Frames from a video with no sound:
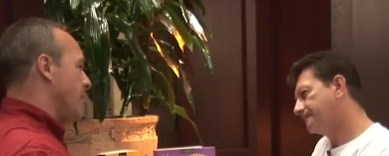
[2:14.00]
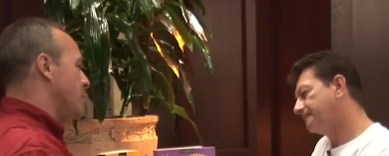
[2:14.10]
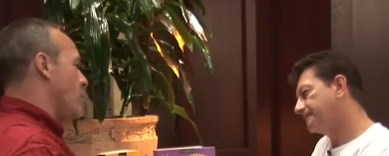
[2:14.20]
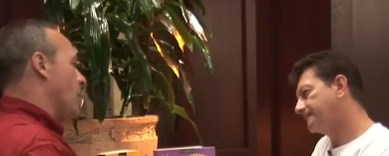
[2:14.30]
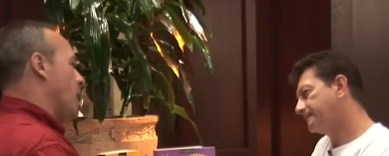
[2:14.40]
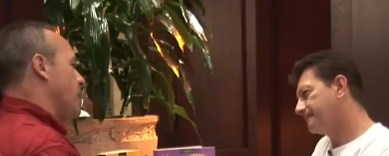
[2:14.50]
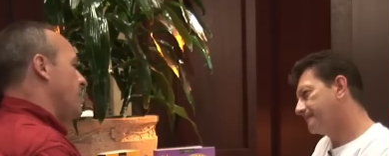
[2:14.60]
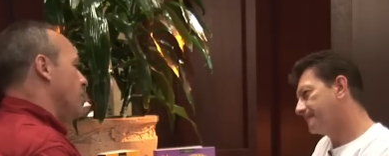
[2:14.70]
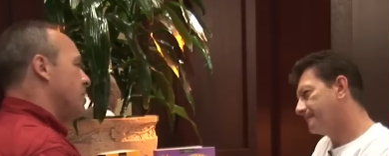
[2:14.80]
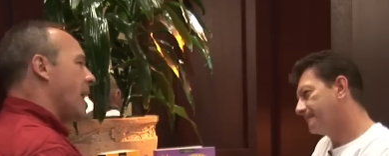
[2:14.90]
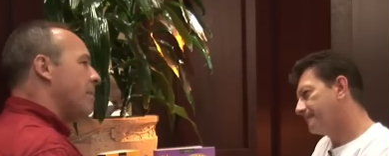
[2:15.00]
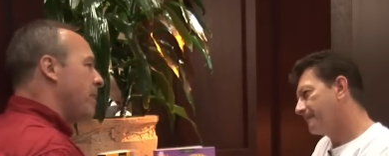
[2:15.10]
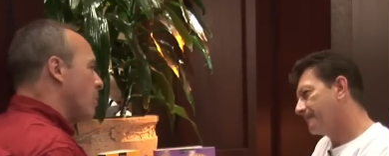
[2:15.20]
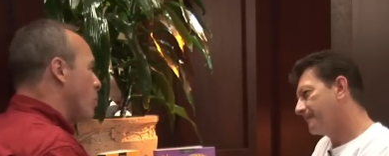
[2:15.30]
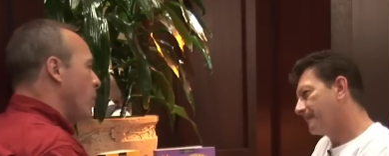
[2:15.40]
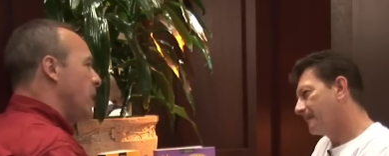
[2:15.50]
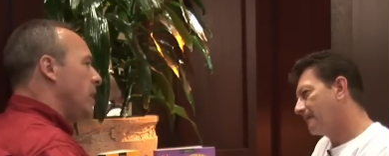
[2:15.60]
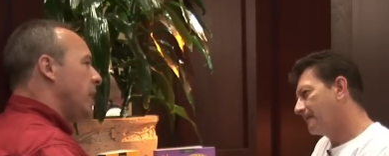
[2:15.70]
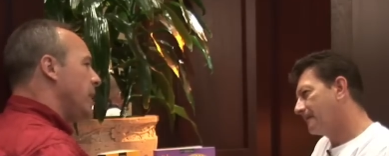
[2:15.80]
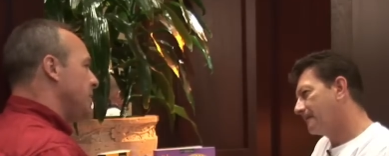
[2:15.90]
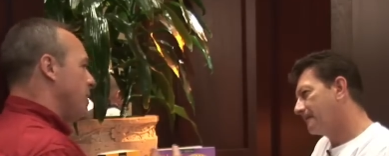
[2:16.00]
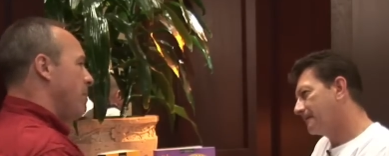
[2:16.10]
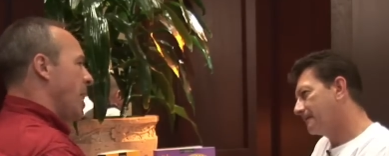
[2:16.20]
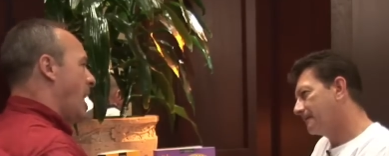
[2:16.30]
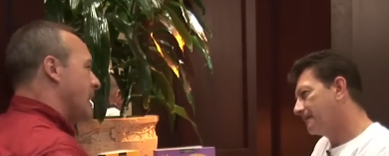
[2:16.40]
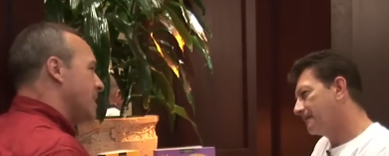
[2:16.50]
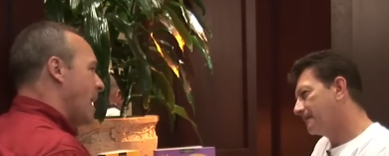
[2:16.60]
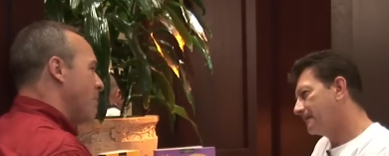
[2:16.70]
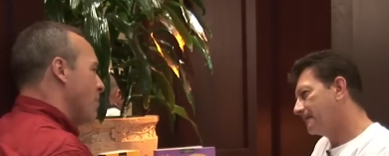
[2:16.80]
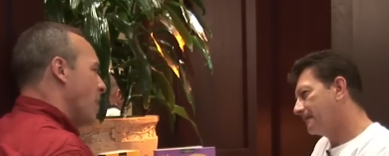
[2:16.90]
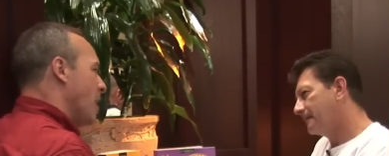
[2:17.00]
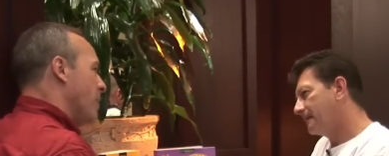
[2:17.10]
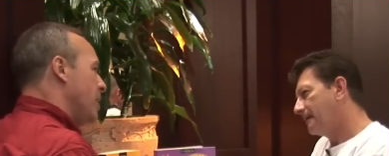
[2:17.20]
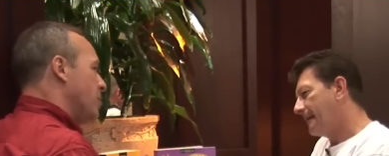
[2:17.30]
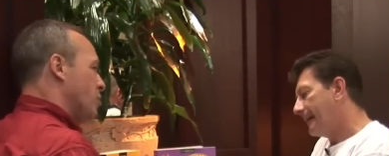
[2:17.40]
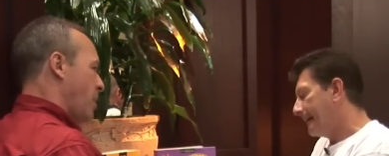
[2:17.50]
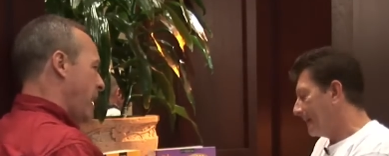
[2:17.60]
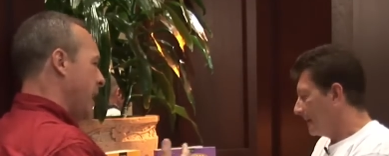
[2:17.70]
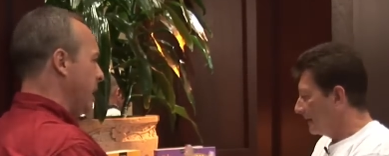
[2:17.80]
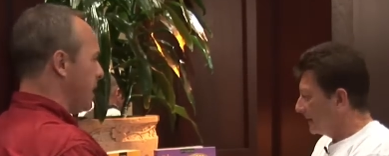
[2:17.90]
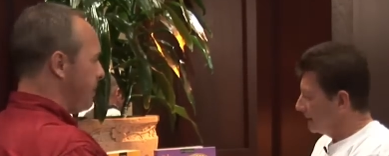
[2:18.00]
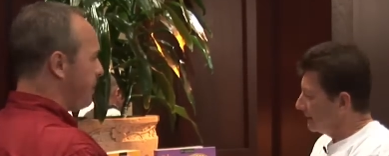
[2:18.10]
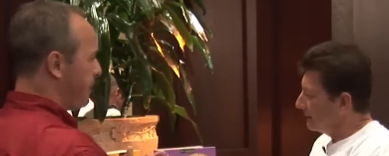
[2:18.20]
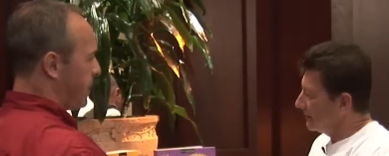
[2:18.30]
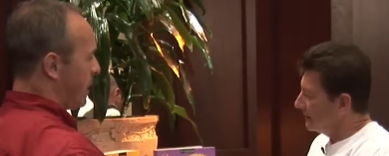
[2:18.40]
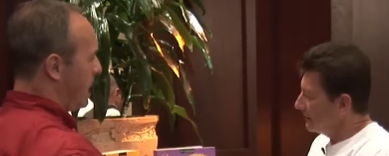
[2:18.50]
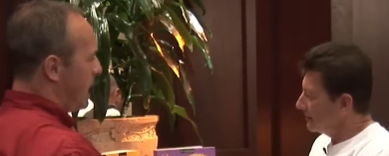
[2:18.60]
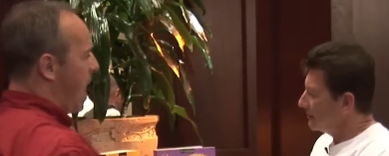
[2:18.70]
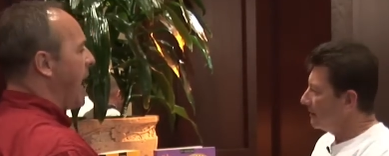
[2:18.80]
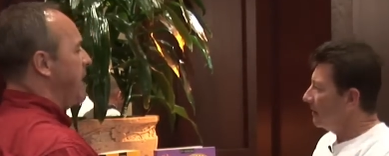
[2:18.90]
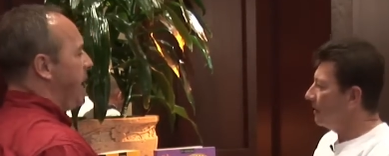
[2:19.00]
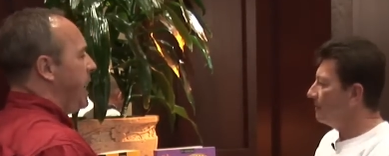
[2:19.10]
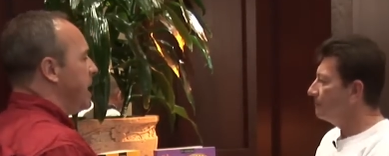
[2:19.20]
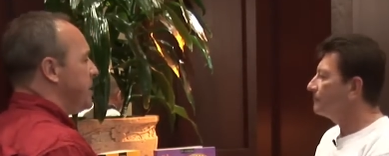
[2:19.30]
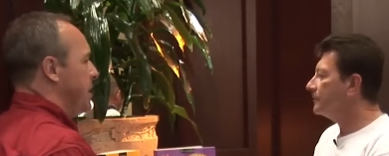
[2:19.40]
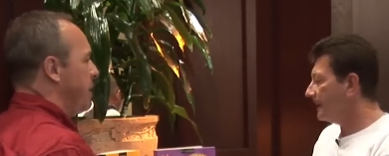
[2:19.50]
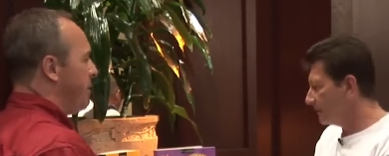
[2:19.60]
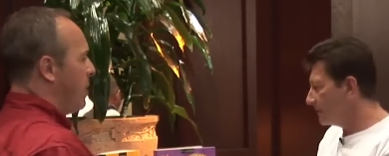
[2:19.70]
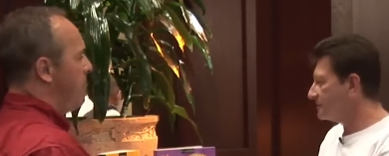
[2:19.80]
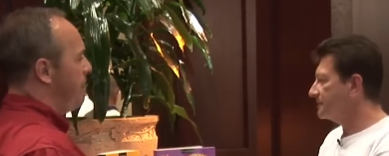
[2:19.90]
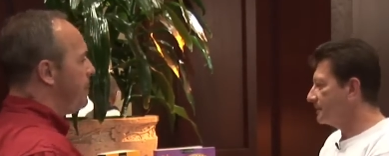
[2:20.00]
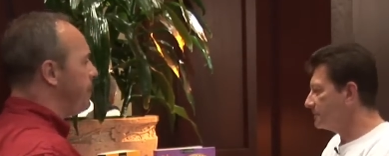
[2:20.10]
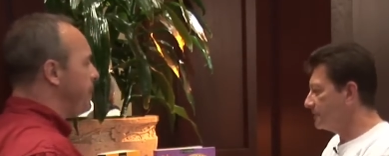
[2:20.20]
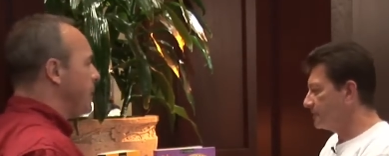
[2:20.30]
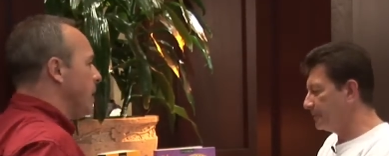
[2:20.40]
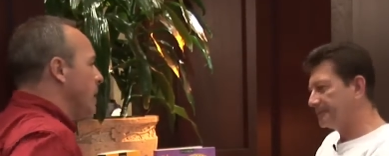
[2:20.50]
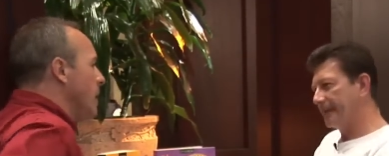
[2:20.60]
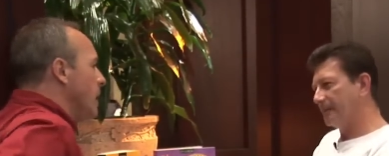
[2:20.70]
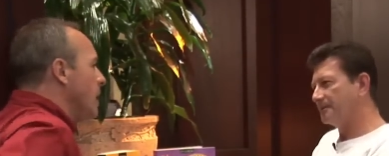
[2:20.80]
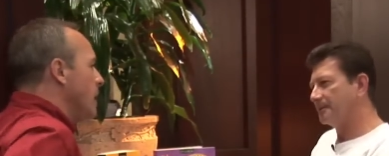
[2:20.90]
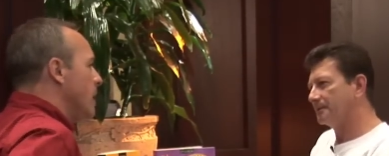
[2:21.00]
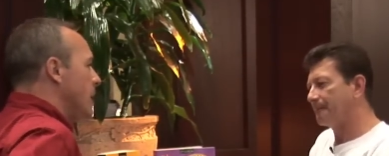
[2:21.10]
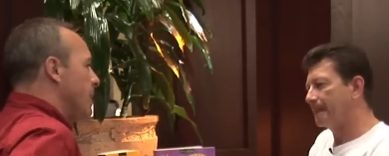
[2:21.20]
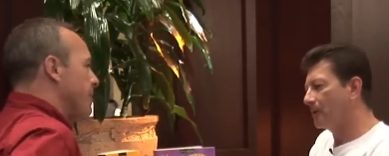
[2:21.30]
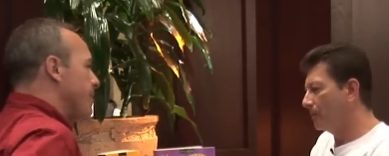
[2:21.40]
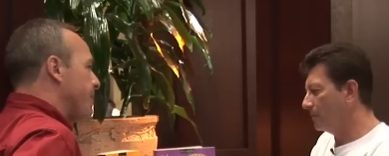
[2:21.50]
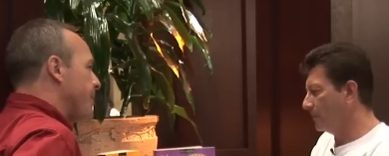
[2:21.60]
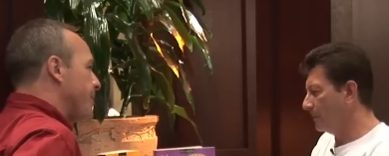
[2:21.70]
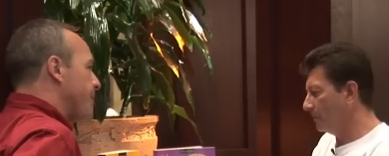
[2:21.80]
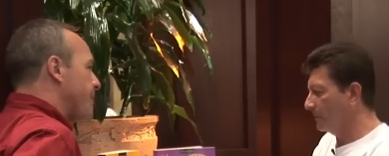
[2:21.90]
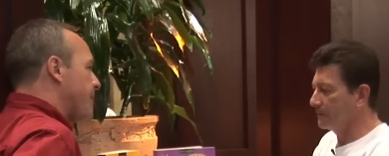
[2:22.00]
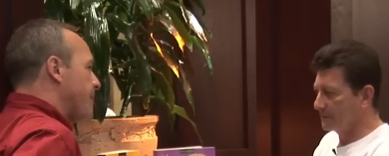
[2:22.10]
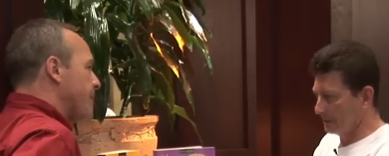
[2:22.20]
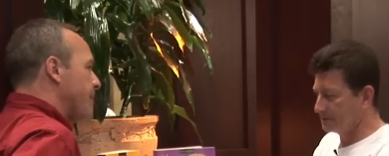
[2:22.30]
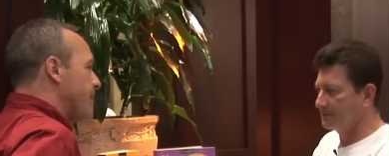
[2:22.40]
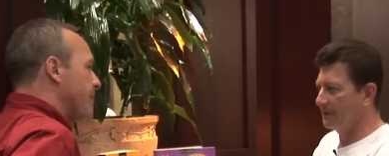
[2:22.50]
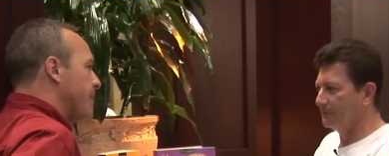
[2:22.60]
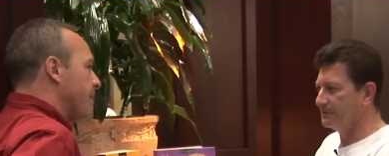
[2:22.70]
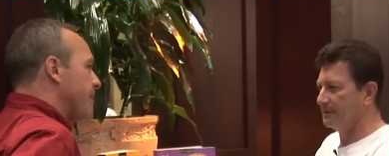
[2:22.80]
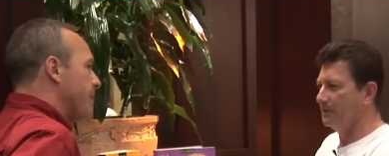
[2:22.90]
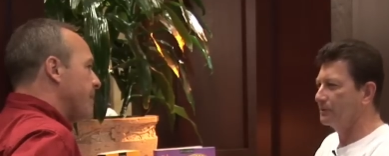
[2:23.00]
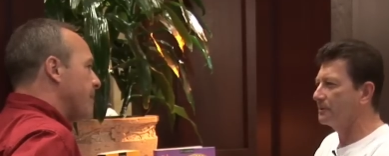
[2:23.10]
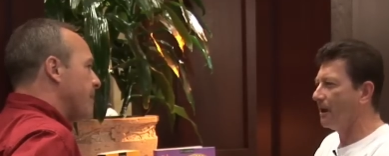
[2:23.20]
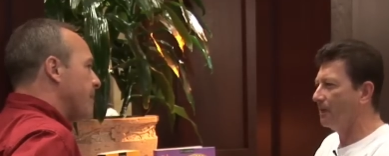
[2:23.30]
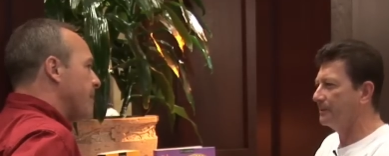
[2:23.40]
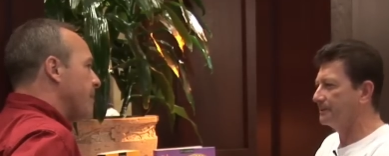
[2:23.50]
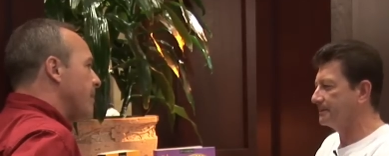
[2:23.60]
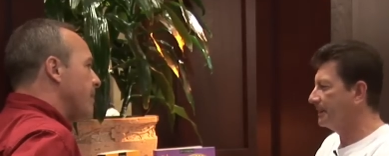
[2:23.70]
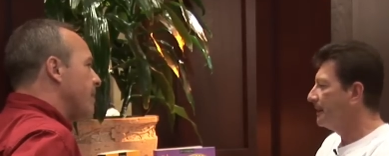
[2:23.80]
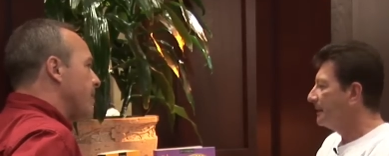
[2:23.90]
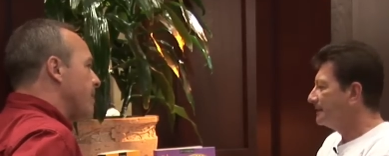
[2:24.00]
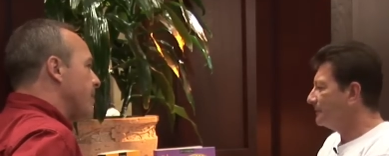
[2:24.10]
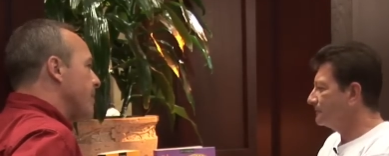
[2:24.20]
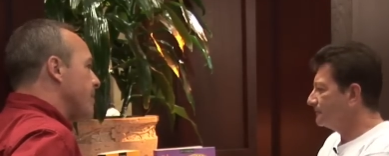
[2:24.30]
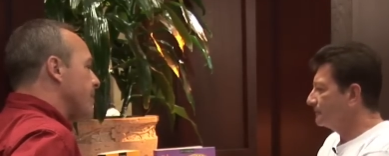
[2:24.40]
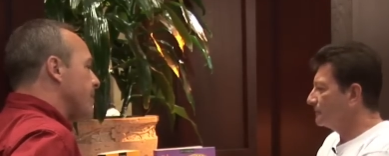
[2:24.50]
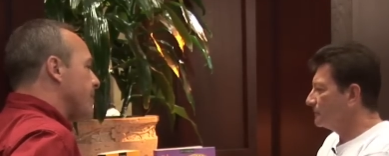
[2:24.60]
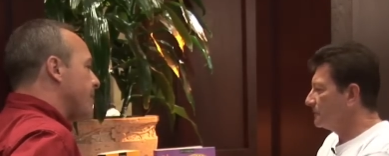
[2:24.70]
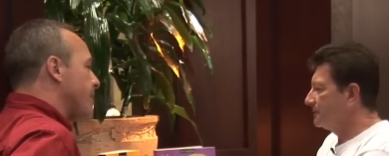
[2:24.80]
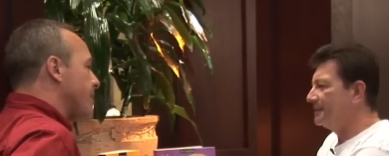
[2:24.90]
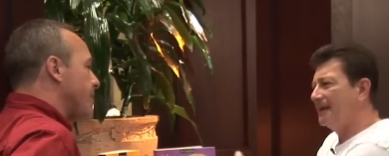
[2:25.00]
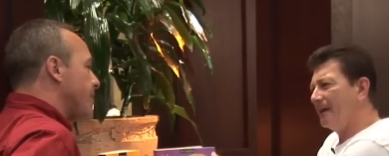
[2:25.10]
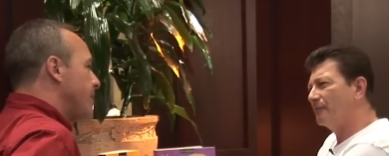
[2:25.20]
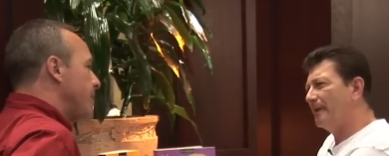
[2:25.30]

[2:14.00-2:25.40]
Speaker 1: They're talking to you. It's got to be a really symbiotic type of thing where you're trading ideas. Um,
Speaker 2: yeah, there's, there's, there's been times that, you know, uh, when Carson Love was there, he would call me and say, you know, did they ever